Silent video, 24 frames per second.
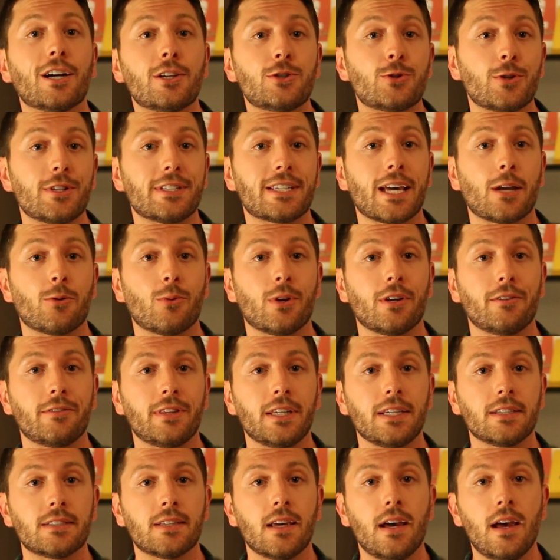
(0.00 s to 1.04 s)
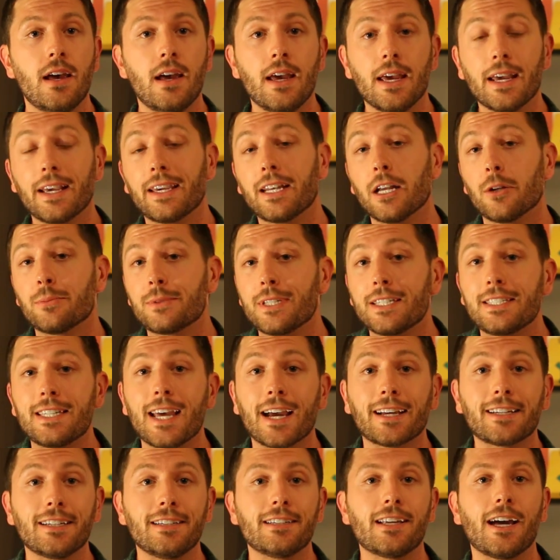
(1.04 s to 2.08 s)
countries had one of these, it could help
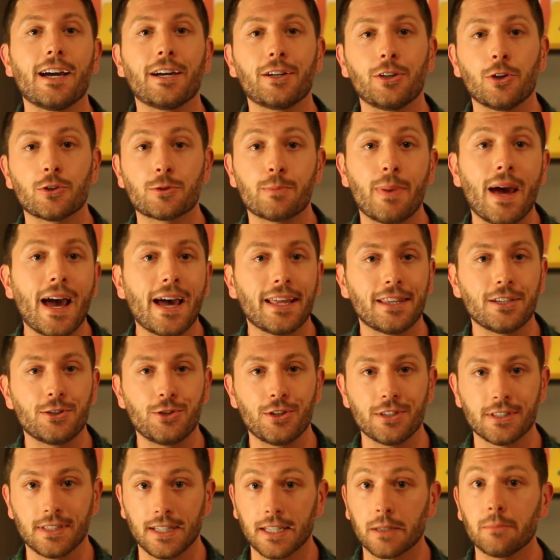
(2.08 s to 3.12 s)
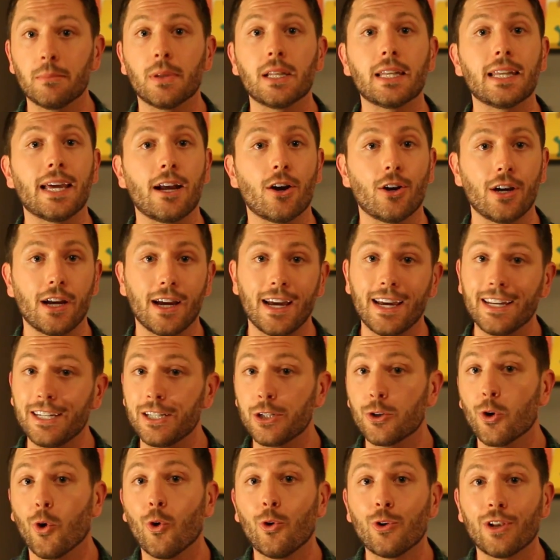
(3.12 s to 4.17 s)
detect and diagnose pathogens like malaria and
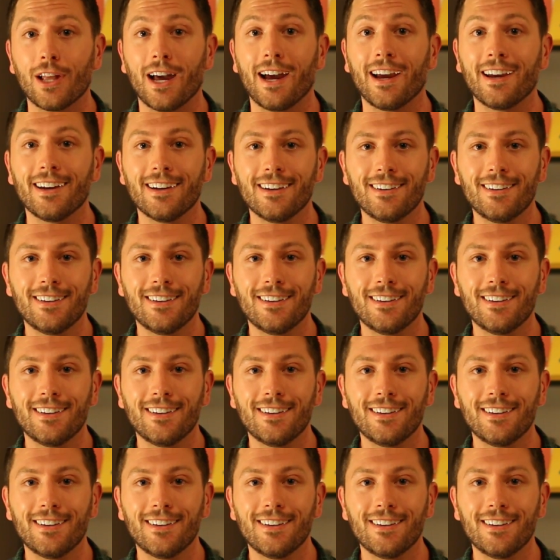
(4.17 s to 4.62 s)
E. coli.